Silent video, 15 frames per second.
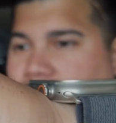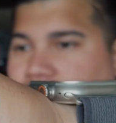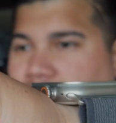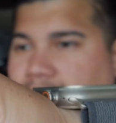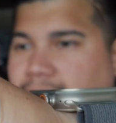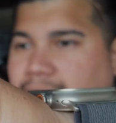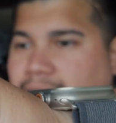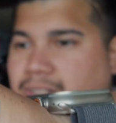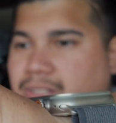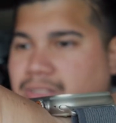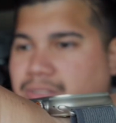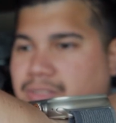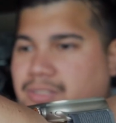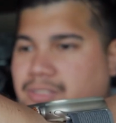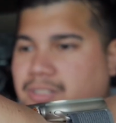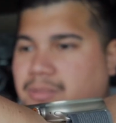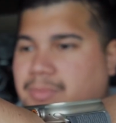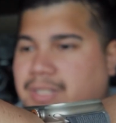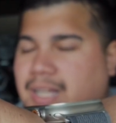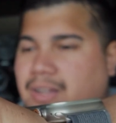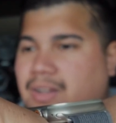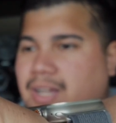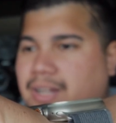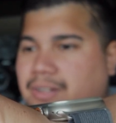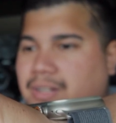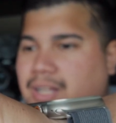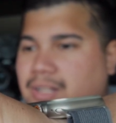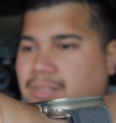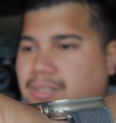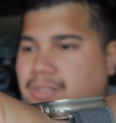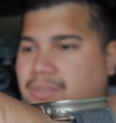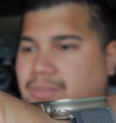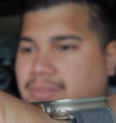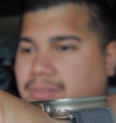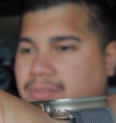and I can also determine how high or how low.